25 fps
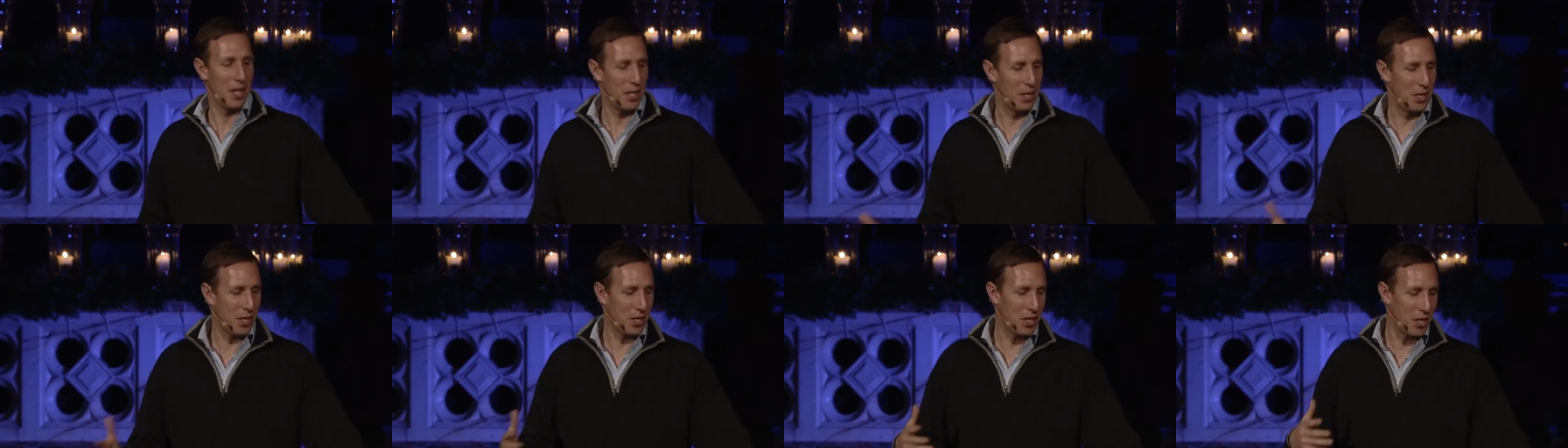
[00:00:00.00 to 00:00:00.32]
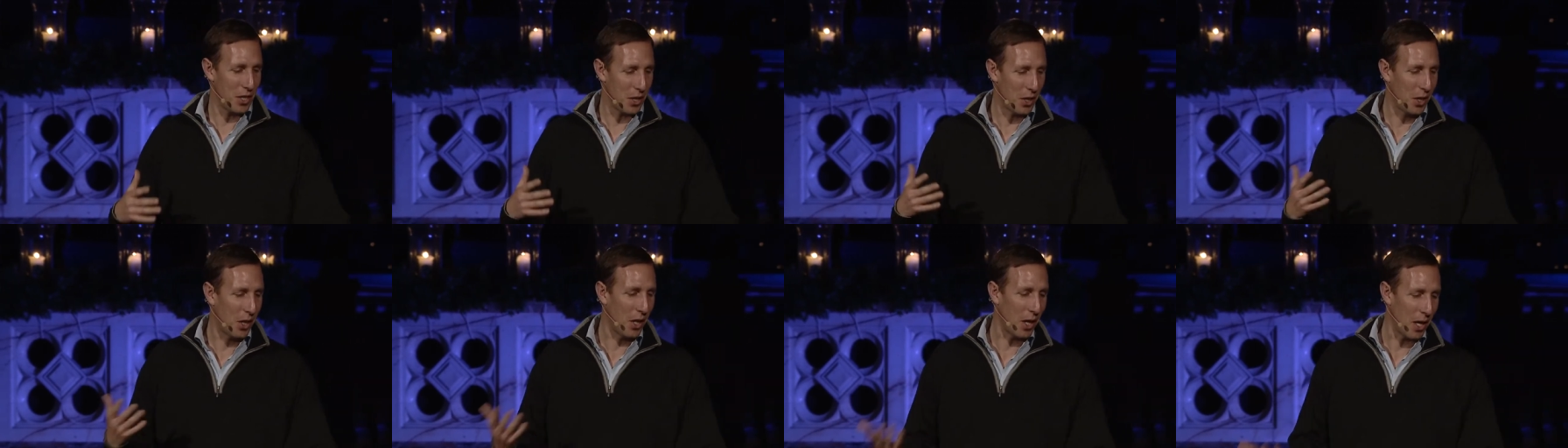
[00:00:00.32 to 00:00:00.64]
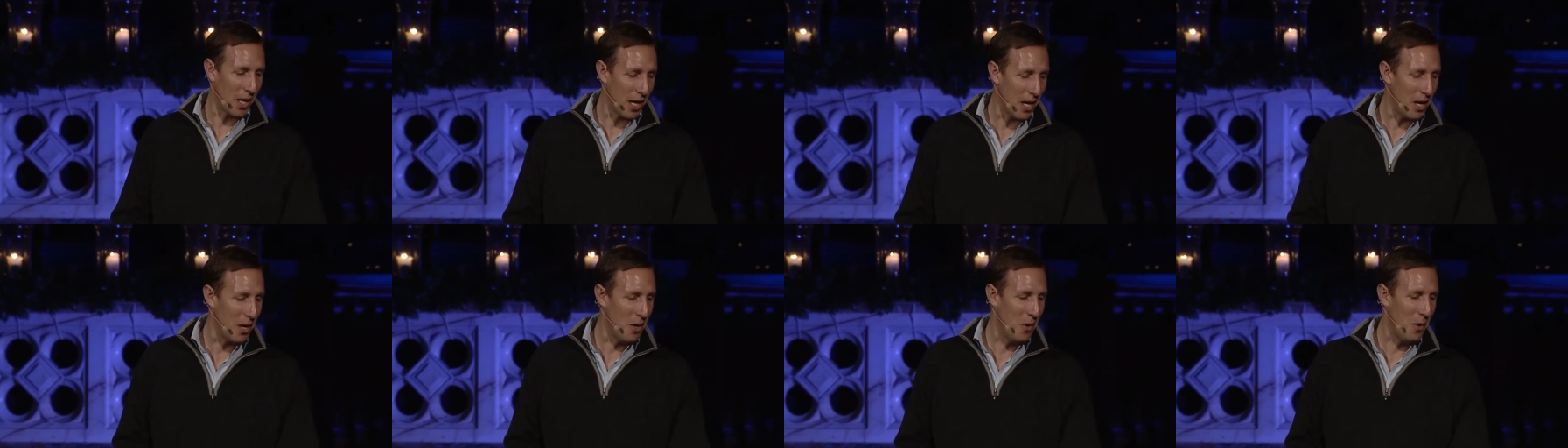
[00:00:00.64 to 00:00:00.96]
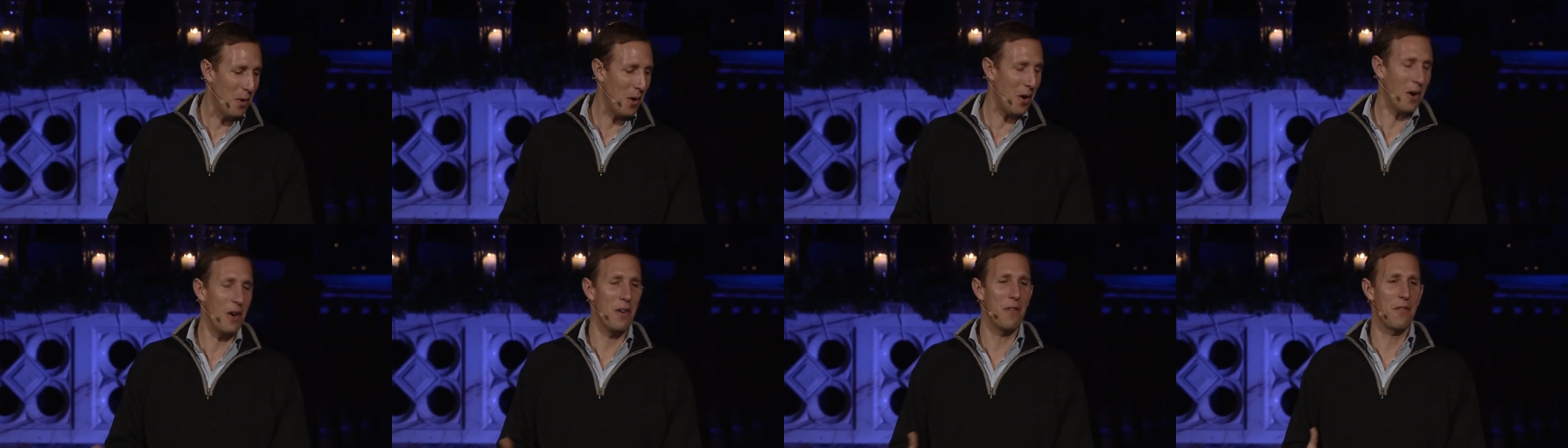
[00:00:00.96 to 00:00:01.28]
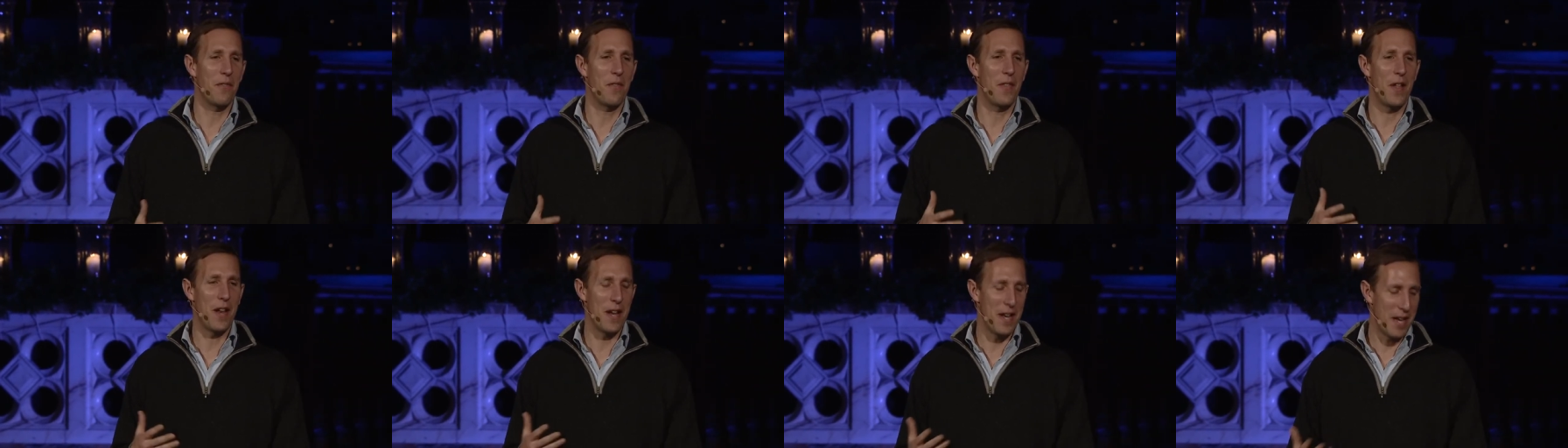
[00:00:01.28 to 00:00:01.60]
just the glow
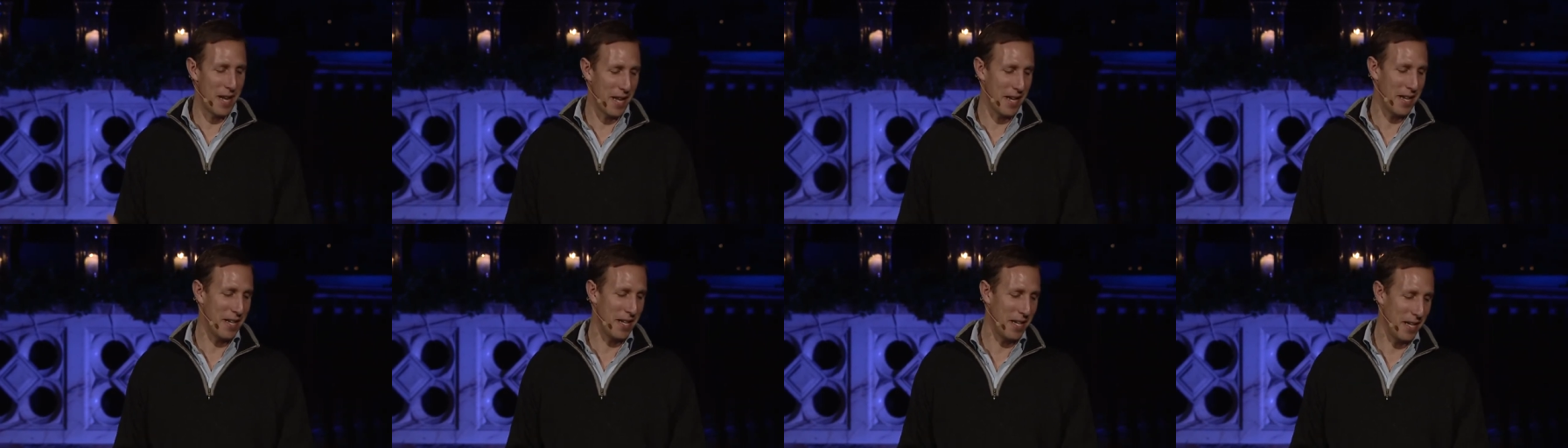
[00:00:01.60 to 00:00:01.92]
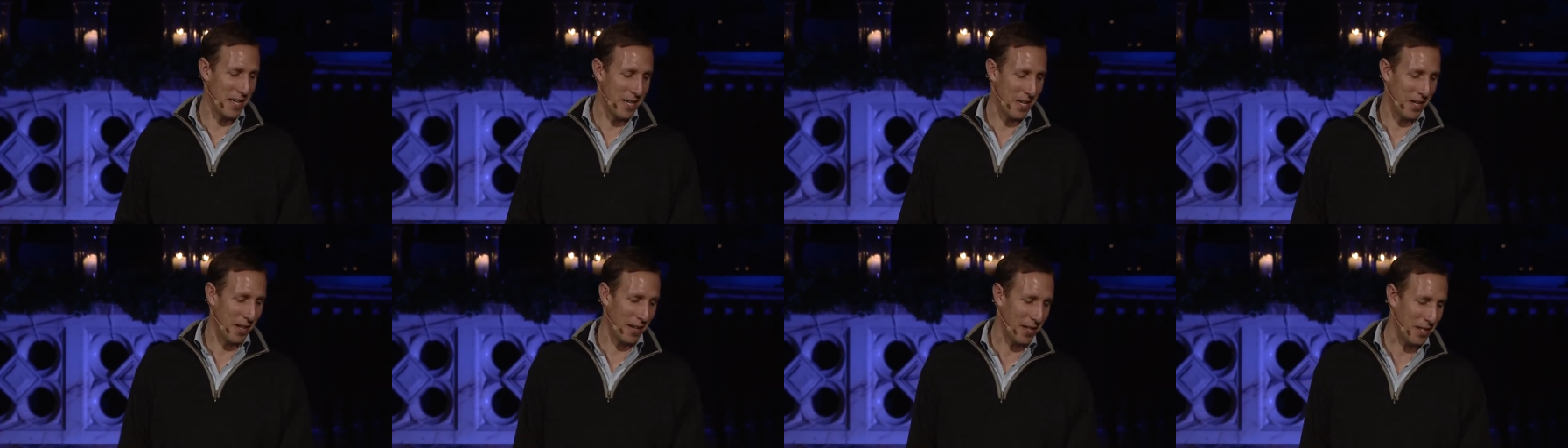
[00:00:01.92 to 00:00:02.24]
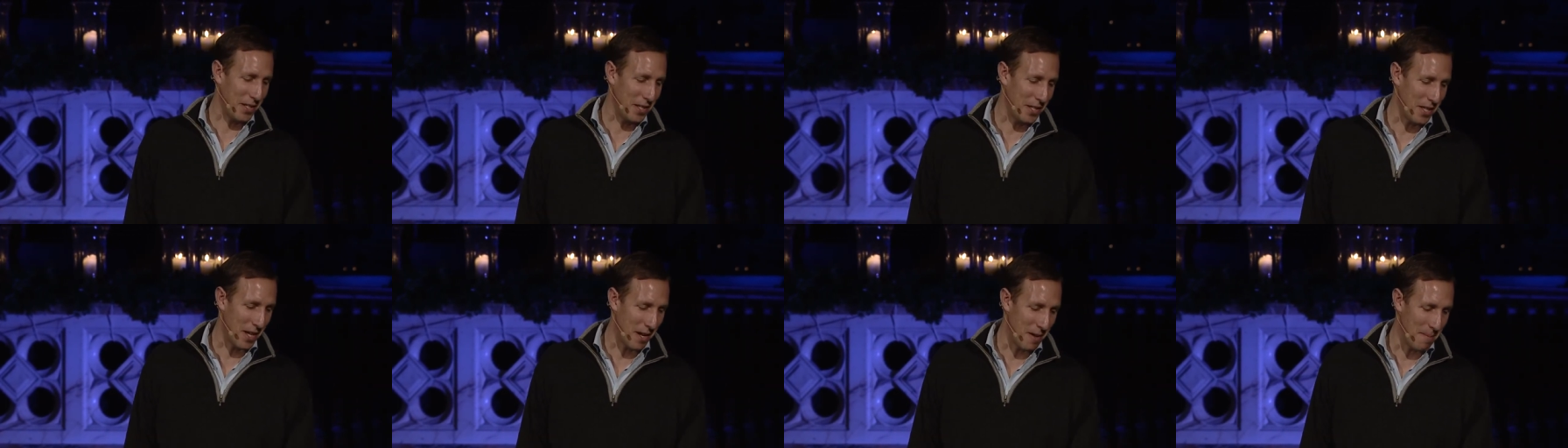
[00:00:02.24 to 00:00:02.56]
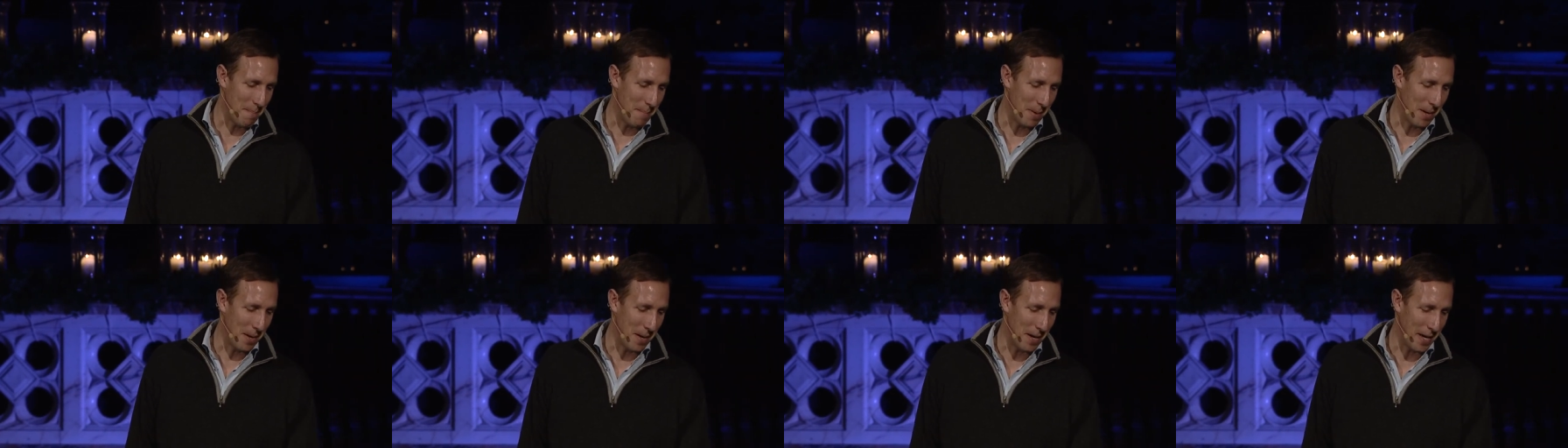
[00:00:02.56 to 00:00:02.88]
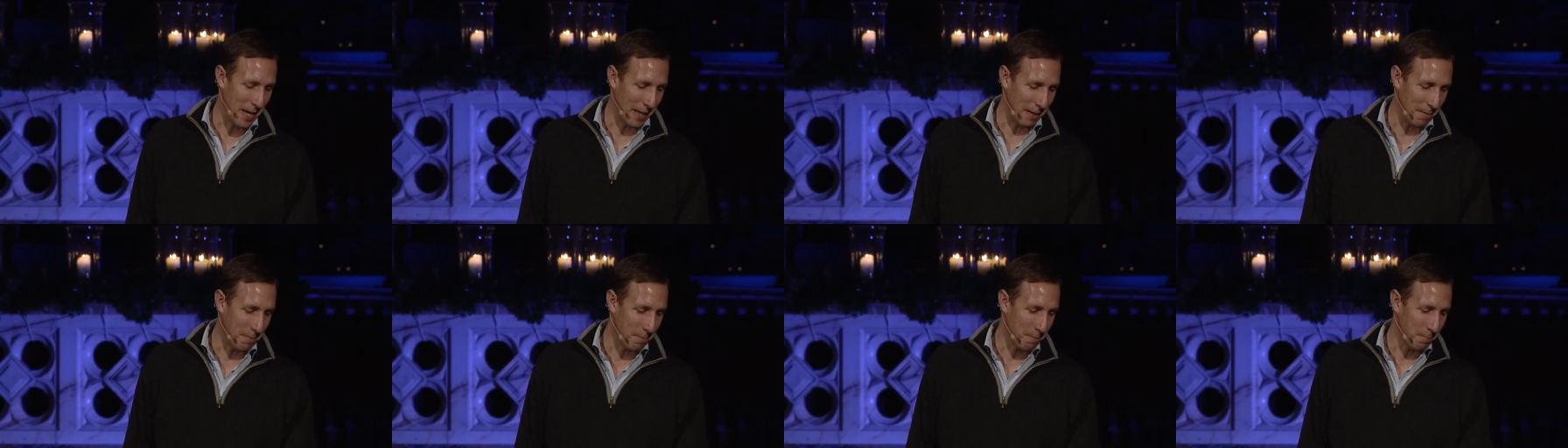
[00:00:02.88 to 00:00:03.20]
of the London lights that are burning.